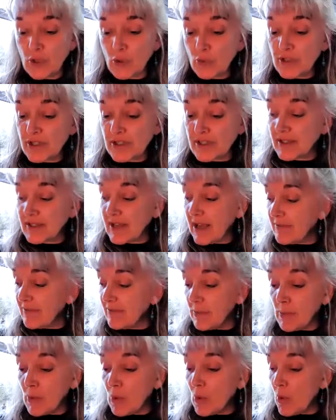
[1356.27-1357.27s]
You'll
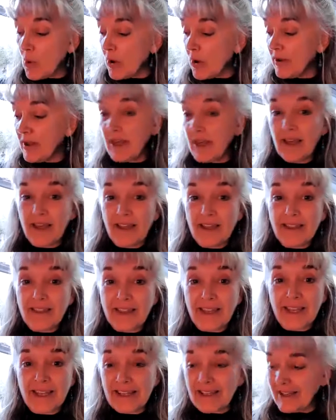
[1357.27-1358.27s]
discover more
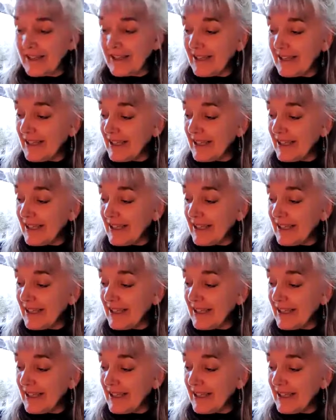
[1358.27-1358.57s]
than,